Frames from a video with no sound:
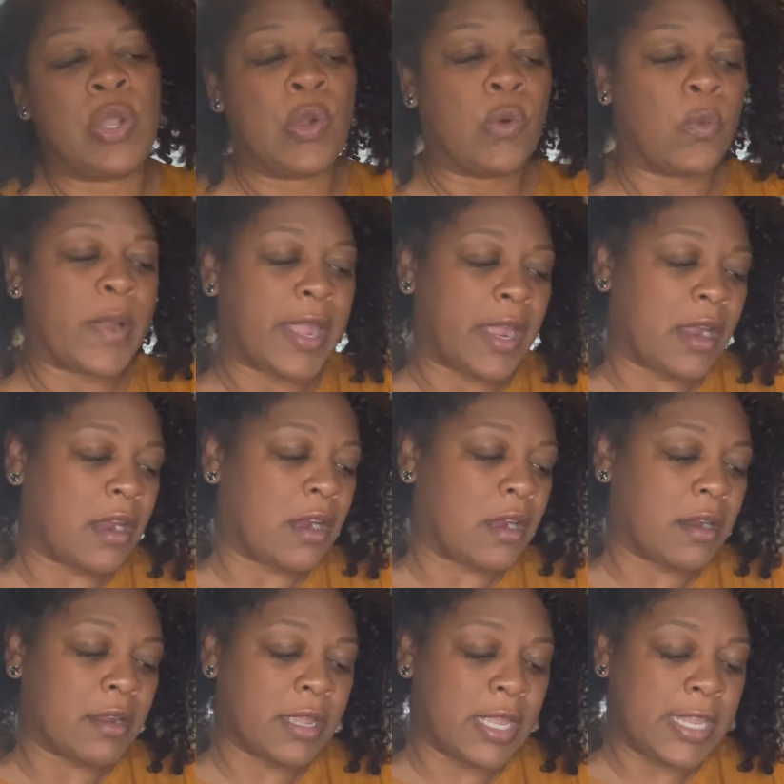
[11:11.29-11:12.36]

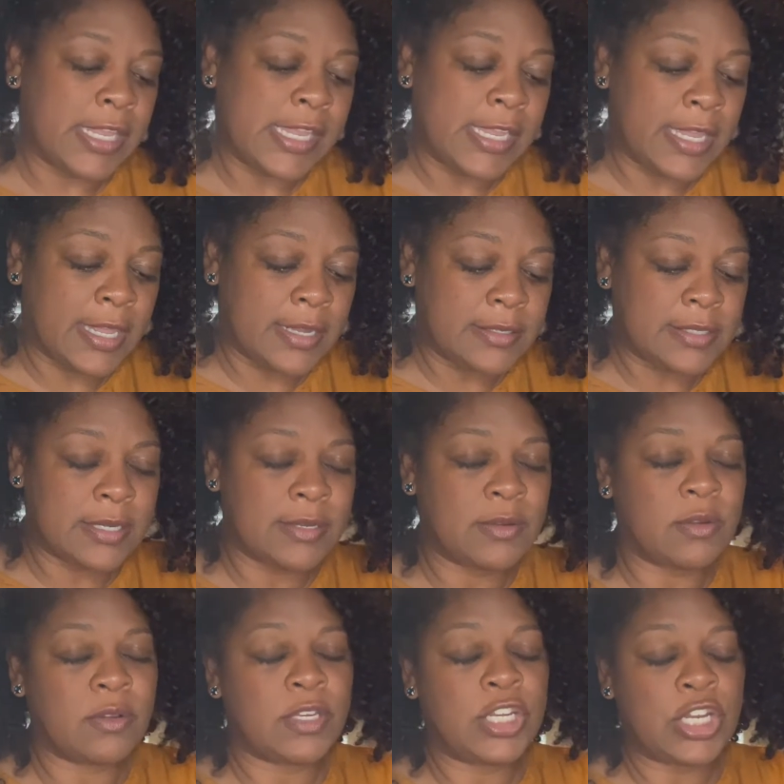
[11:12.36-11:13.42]
where it,
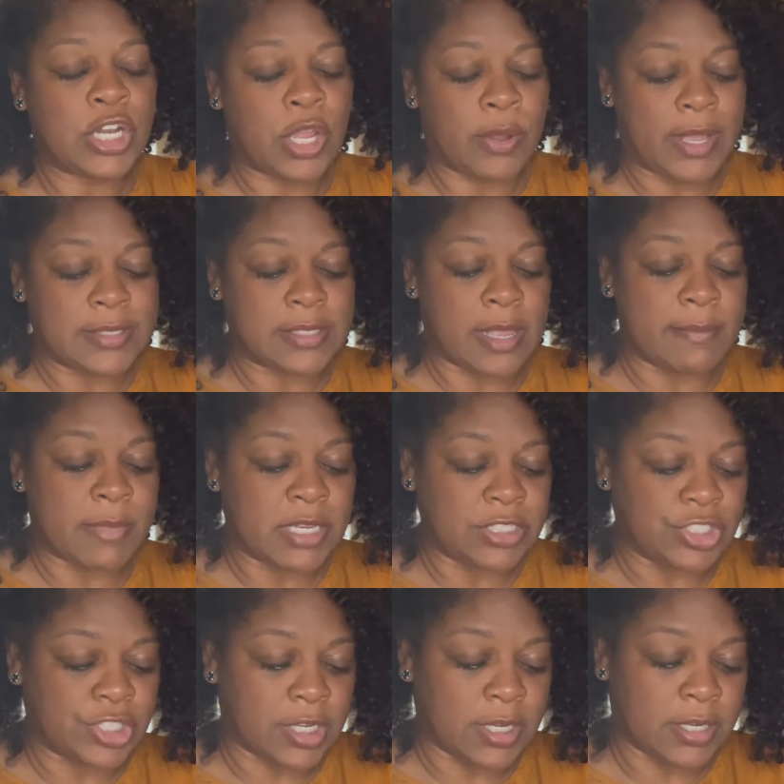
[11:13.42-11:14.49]
you know, as I
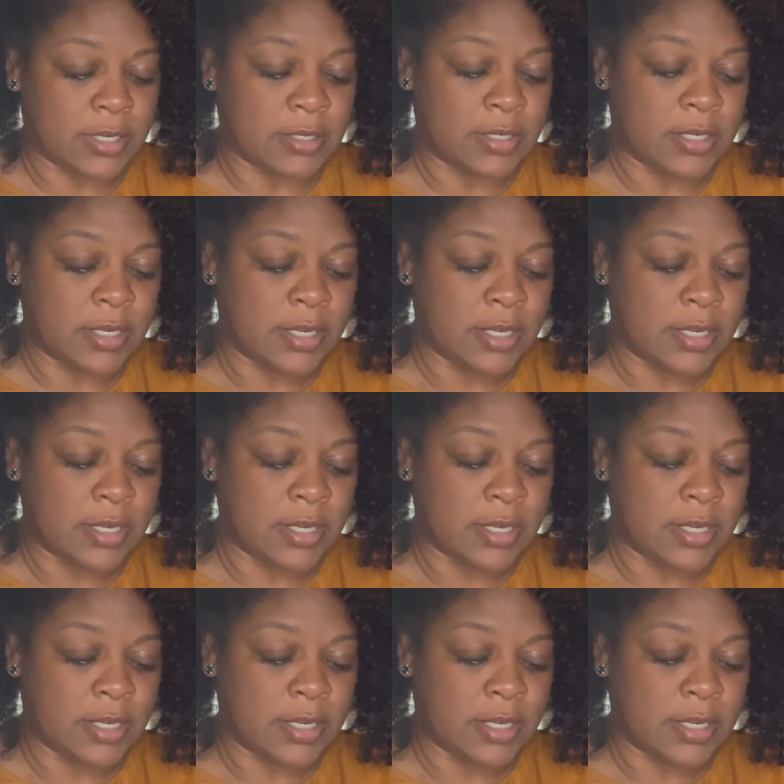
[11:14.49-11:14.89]
mentioned,